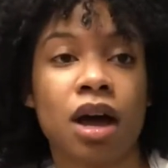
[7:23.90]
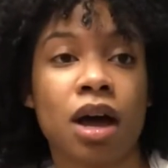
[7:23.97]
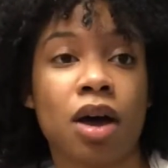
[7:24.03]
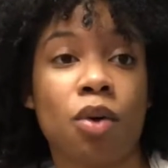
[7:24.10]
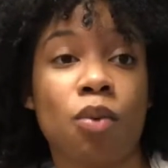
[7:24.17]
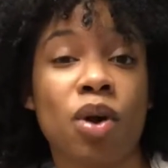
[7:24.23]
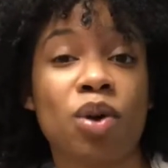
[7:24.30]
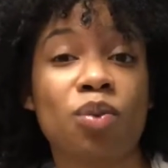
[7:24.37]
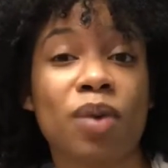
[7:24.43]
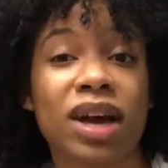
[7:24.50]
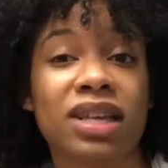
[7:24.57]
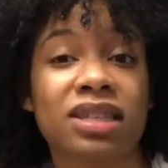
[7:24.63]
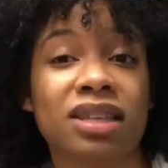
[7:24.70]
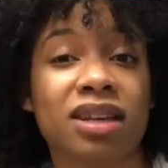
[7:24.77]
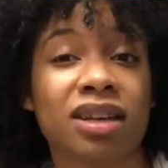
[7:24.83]
One way
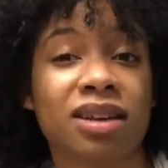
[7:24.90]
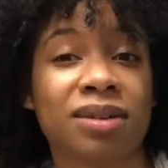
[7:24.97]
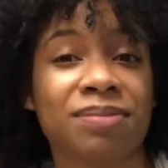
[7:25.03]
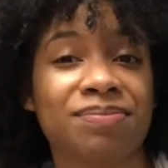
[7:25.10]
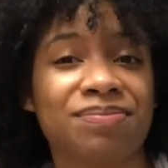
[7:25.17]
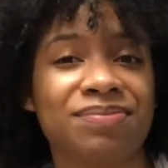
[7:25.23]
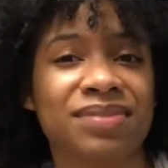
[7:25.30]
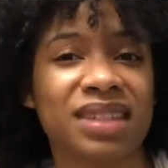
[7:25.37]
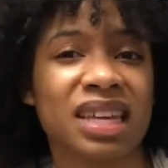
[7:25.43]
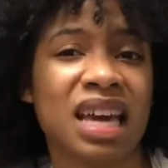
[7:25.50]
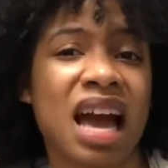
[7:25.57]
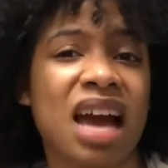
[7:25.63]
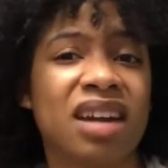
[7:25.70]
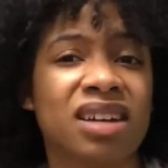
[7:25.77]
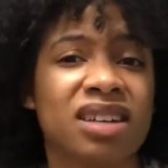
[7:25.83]
to
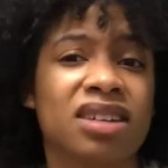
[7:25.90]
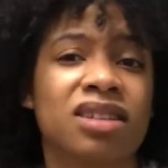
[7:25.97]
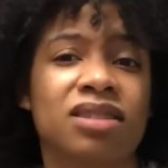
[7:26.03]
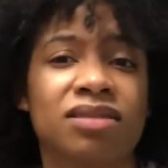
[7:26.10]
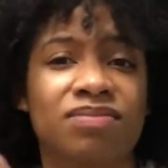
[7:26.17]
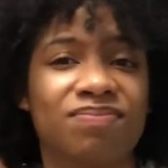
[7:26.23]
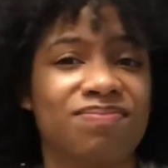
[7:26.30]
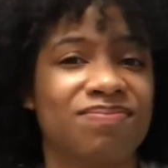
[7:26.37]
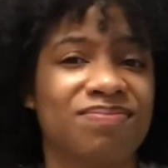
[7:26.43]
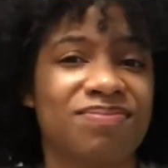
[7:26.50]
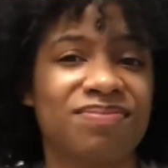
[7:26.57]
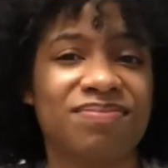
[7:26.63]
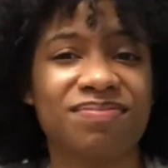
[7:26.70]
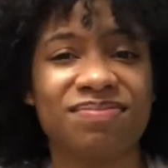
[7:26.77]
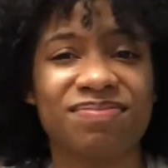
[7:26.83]
kind of
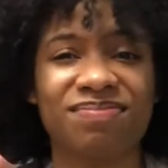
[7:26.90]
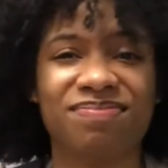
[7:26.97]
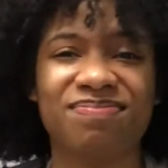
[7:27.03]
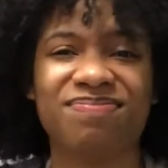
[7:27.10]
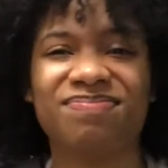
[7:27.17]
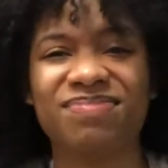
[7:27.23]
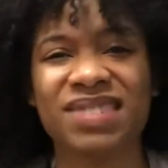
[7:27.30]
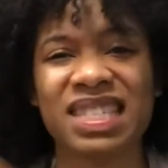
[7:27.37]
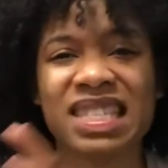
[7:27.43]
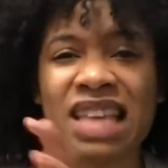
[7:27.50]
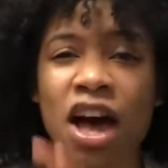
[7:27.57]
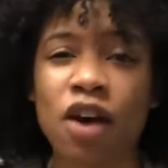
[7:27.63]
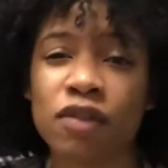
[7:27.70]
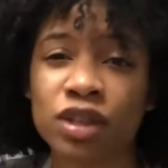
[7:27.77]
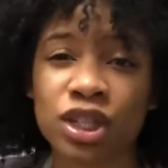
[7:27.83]

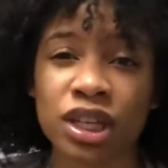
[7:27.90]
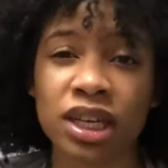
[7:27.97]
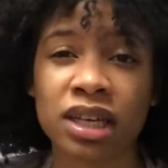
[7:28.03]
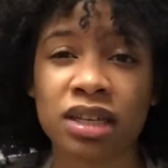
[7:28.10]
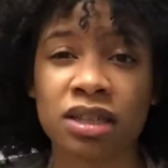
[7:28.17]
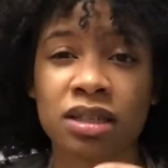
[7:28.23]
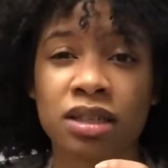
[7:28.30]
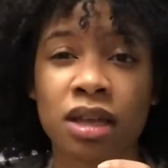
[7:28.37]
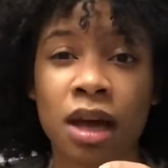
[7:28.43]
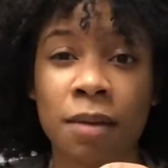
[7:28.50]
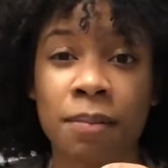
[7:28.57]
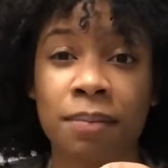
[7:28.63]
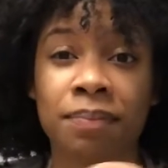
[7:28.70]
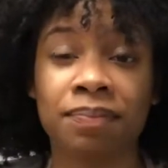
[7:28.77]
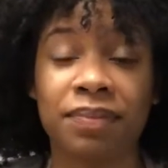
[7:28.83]
salvage it is
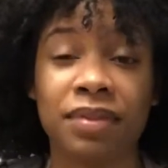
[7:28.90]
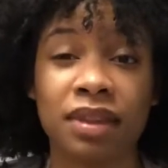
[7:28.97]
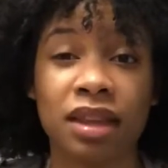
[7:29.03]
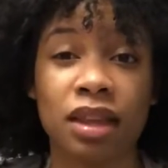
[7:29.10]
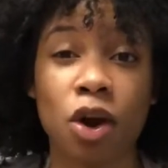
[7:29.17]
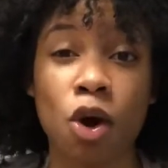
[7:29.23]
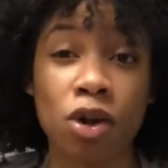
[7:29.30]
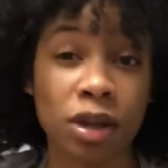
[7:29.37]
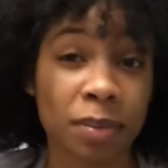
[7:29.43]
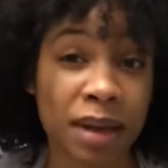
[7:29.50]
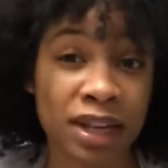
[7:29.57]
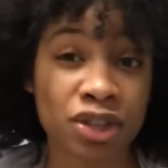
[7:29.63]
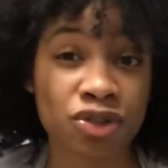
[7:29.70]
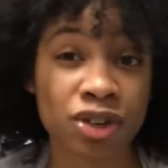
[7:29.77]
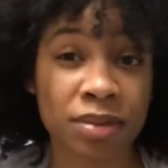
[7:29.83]

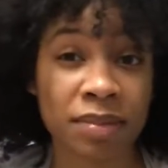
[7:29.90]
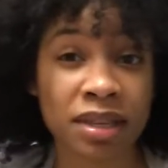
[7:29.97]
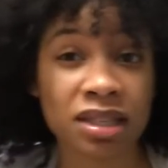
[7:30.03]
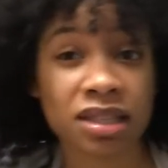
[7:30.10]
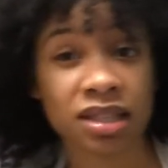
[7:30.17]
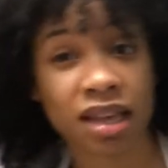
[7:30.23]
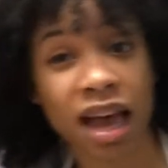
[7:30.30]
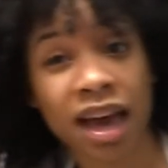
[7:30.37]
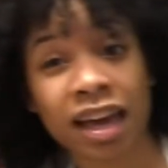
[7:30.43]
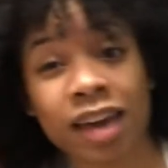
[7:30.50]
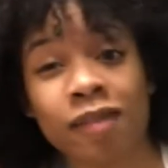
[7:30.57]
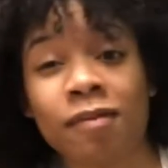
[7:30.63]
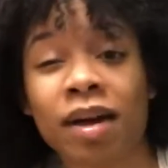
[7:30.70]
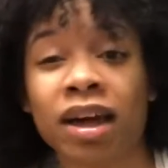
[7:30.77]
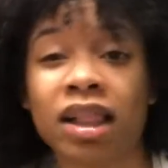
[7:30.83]
Olaplex treatments. I give
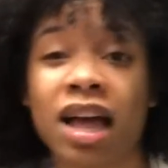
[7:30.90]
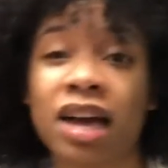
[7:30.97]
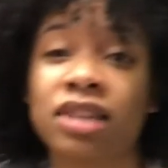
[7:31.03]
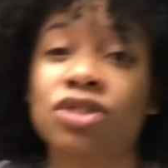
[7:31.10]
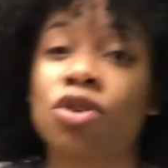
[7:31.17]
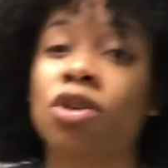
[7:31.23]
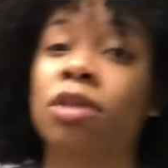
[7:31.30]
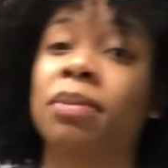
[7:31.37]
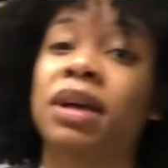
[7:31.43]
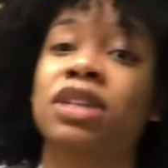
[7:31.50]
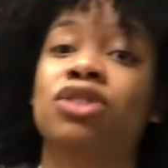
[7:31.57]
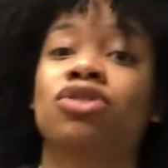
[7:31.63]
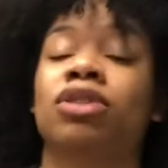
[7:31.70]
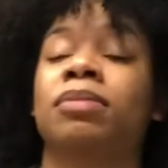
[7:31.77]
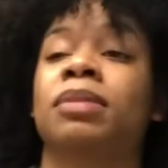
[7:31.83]
my clients Olaplex
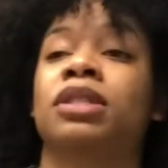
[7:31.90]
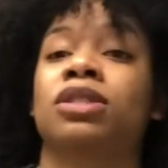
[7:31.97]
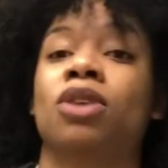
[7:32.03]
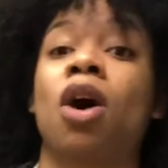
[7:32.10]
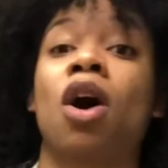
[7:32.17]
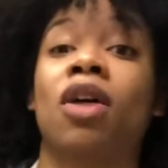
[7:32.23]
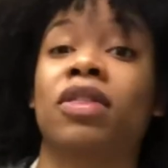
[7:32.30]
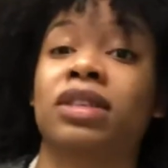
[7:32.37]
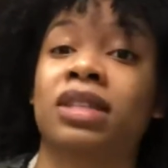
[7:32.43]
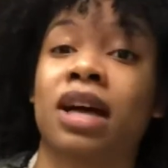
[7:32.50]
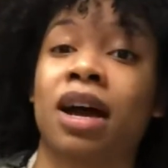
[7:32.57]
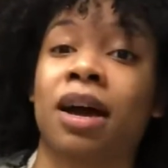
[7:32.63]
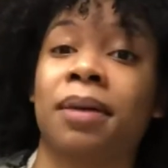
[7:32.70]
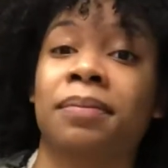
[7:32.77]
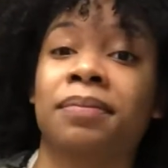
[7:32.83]
treatments all the
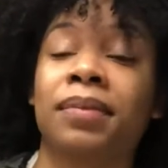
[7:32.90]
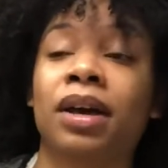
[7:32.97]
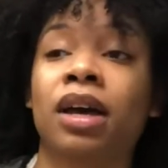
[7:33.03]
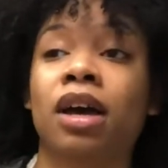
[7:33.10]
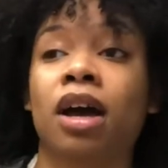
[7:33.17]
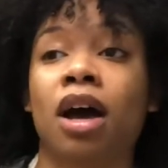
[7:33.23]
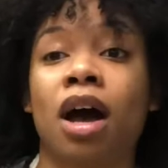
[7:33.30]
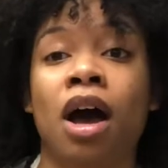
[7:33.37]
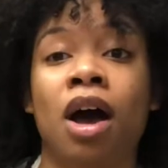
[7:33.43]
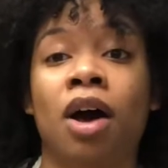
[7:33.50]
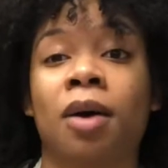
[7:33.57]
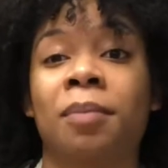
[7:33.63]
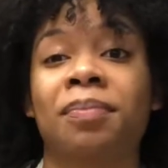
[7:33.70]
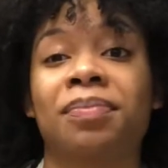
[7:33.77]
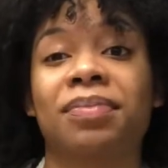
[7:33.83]
time.
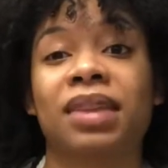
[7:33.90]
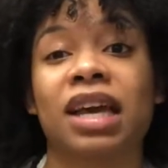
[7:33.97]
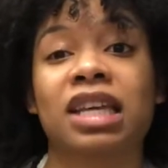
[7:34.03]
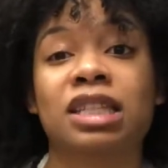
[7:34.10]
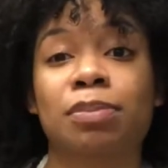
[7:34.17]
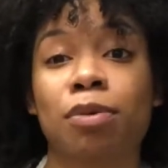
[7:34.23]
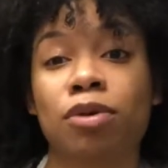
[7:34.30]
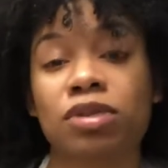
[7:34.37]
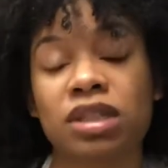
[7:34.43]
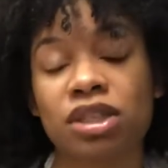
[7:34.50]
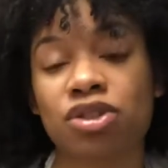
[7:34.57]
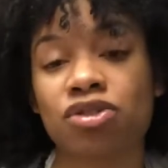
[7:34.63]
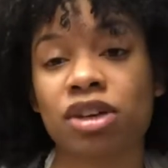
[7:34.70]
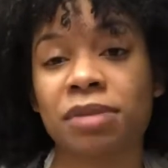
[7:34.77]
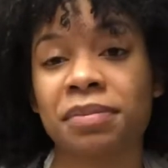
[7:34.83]
It's a protein
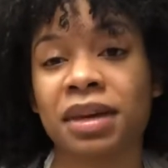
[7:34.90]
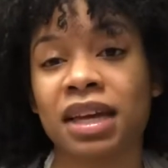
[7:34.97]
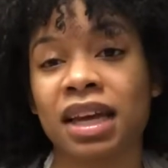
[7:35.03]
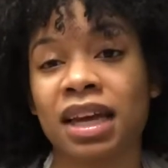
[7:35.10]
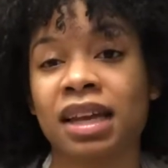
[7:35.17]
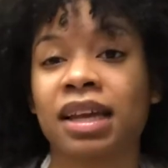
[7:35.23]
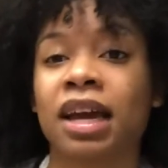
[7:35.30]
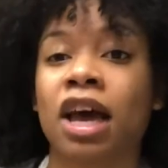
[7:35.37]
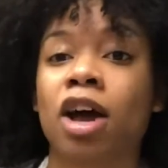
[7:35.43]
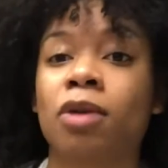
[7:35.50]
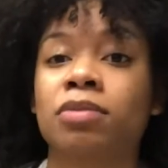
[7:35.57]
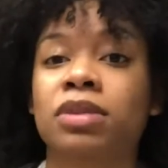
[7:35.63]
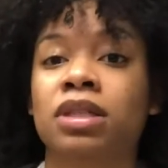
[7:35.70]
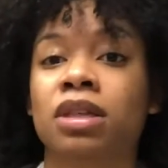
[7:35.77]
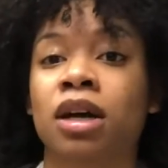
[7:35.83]
treatment, and it helps